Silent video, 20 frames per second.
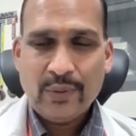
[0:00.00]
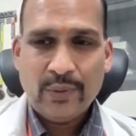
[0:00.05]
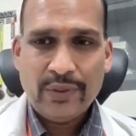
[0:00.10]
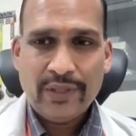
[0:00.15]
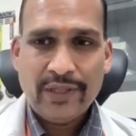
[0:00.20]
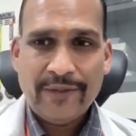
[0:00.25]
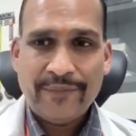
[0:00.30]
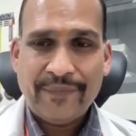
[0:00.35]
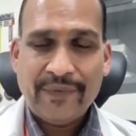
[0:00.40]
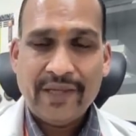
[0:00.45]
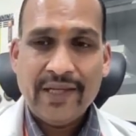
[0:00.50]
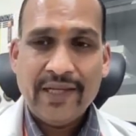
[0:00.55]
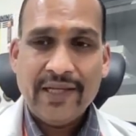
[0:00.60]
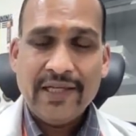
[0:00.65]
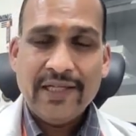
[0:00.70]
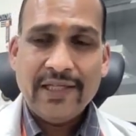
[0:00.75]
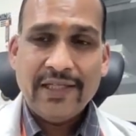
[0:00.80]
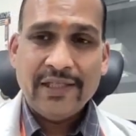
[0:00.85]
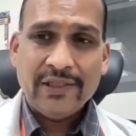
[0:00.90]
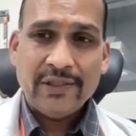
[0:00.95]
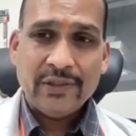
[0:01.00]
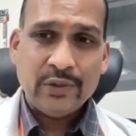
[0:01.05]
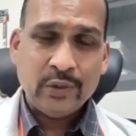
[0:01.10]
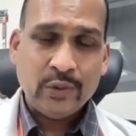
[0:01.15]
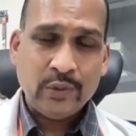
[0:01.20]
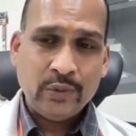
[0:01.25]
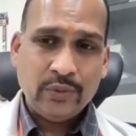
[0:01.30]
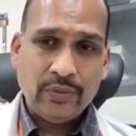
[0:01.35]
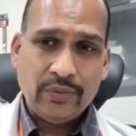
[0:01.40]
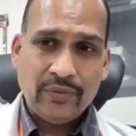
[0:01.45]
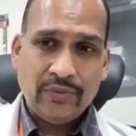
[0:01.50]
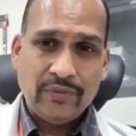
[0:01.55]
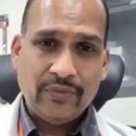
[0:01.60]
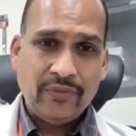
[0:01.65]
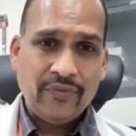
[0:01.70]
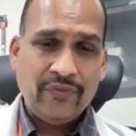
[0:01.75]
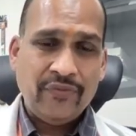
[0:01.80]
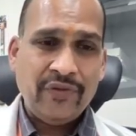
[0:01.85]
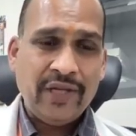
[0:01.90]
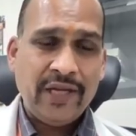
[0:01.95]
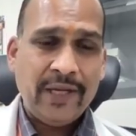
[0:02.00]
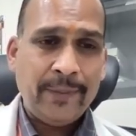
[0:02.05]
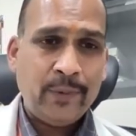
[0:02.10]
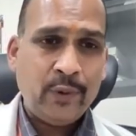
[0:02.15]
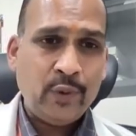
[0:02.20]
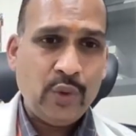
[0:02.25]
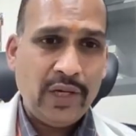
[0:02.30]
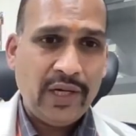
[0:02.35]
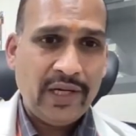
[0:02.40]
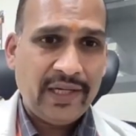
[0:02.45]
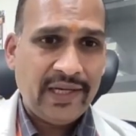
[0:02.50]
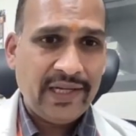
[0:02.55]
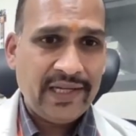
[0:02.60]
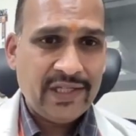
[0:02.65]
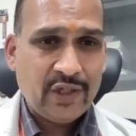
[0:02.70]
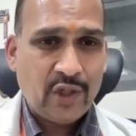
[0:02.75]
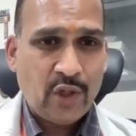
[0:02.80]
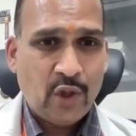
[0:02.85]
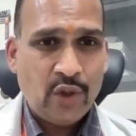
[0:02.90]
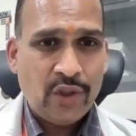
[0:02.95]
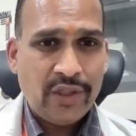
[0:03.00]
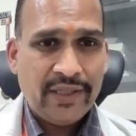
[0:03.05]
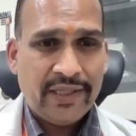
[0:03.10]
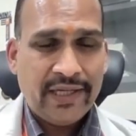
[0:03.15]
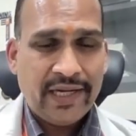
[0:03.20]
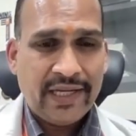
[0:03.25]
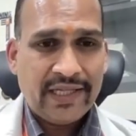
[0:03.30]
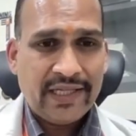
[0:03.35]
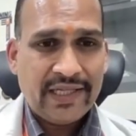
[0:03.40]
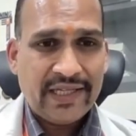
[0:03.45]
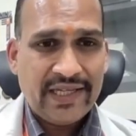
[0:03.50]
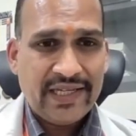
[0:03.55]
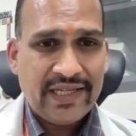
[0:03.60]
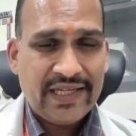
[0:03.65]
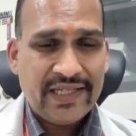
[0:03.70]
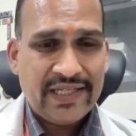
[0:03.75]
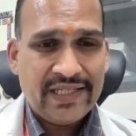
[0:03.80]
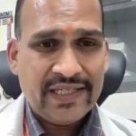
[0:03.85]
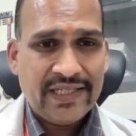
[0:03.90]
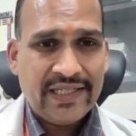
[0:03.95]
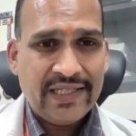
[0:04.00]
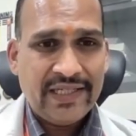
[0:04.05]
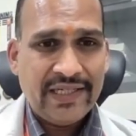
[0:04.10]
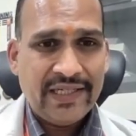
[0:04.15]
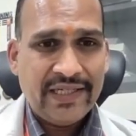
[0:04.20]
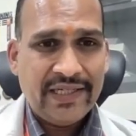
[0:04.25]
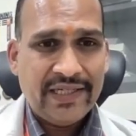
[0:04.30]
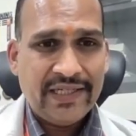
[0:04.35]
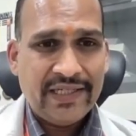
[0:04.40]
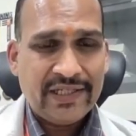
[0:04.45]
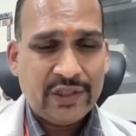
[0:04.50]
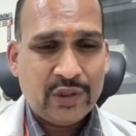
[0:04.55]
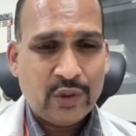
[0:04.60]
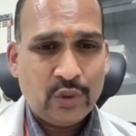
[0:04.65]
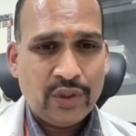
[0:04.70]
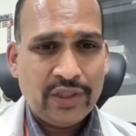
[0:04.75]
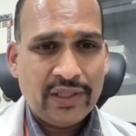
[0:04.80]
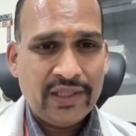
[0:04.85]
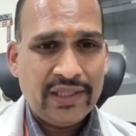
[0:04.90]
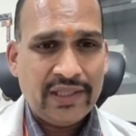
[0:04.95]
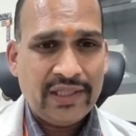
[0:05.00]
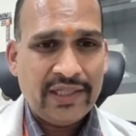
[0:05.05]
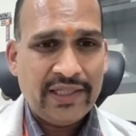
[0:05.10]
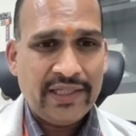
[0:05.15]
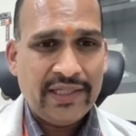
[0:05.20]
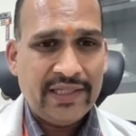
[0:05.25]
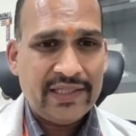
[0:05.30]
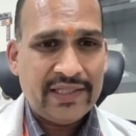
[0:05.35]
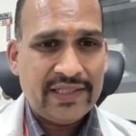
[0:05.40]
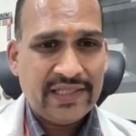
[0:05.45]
Okay. So we have to attach all lead like EEG lead, snoring lead,